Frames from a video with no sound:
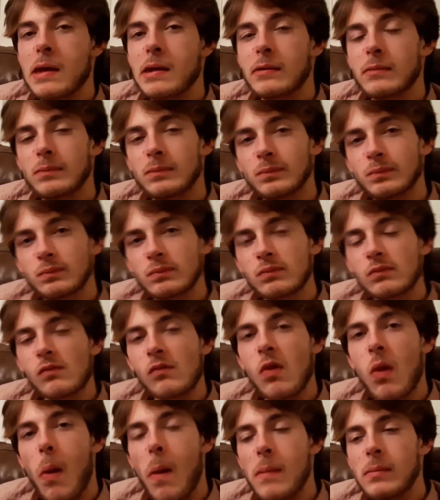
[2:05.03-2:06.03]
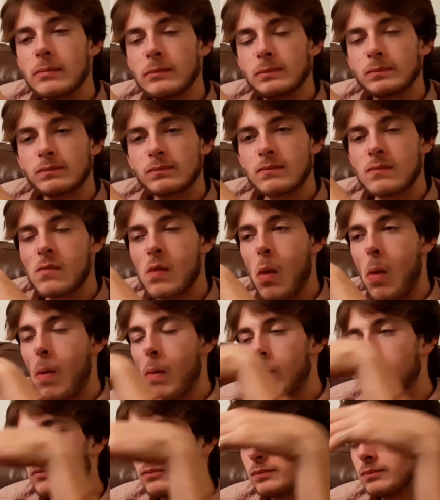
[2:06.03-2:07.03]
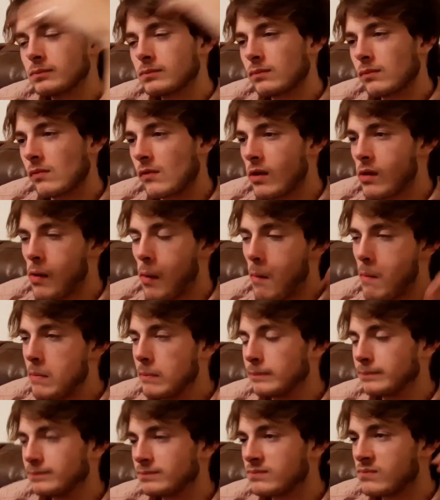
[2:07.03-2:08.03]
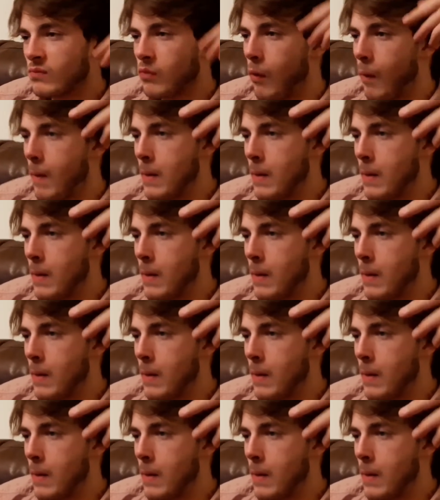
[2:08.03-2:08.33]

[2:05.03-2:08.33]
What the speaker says: you had to give a rating for episode 3, what would you give it?